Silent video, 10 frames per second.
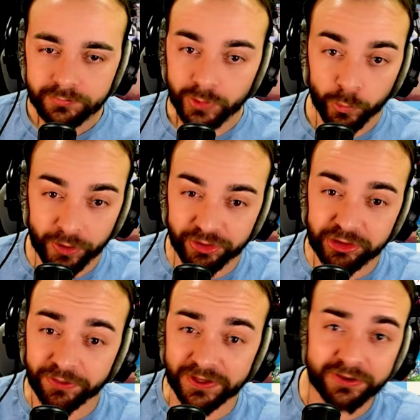Whether you
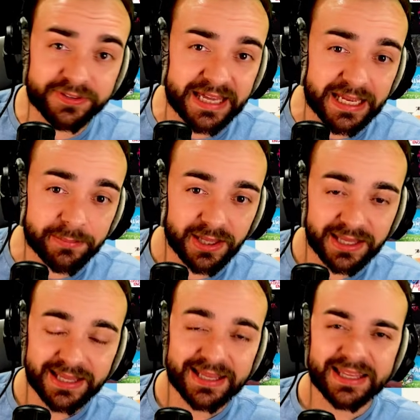think your game
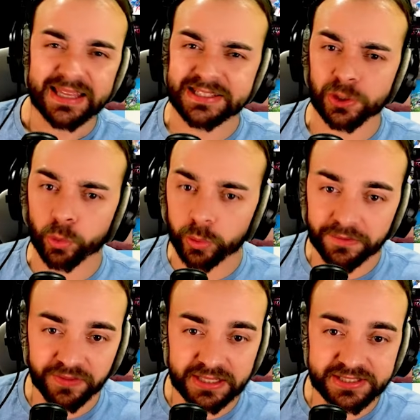is
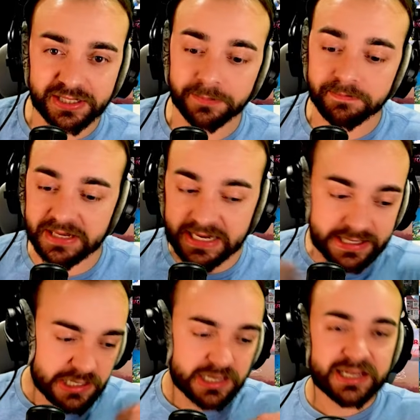equivalent to
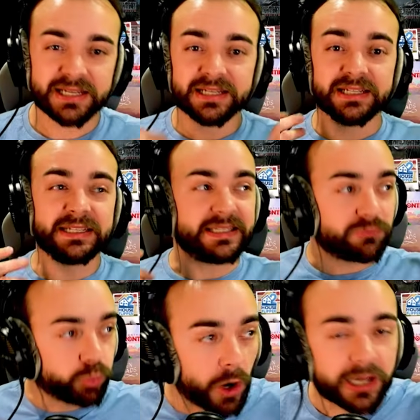me
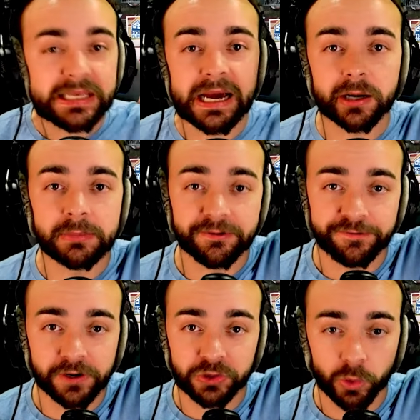walking out of my
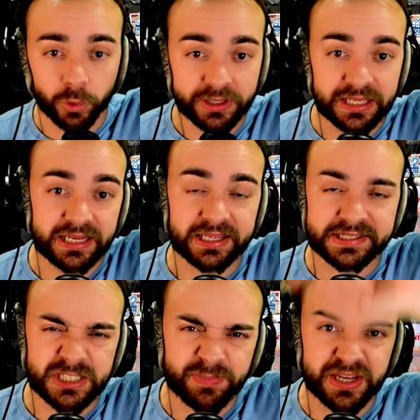front door, getting in a
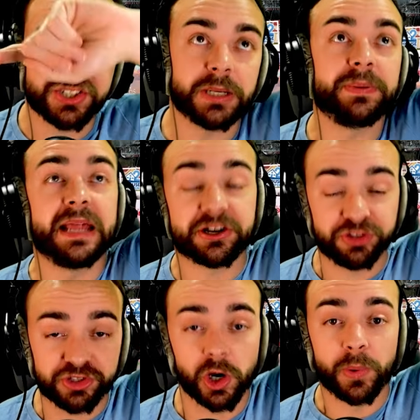spaceship and actually
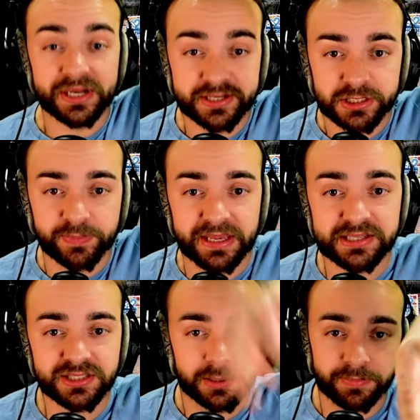going to
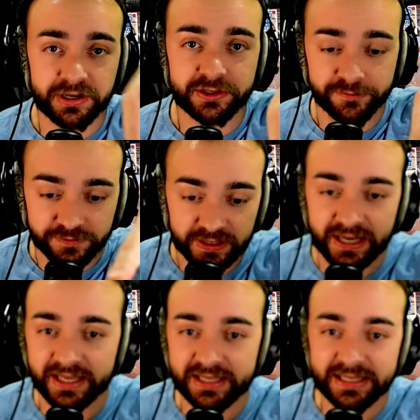space compared to
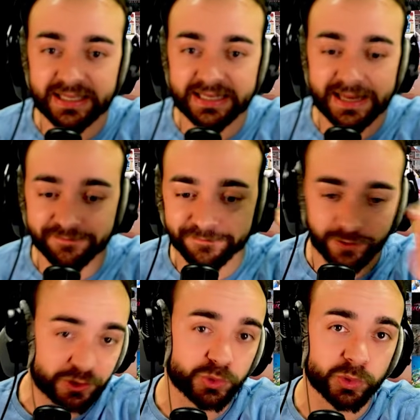flying in a
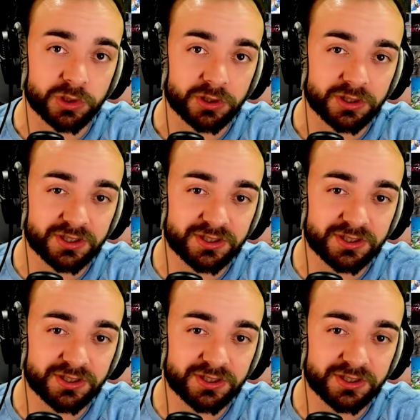virtual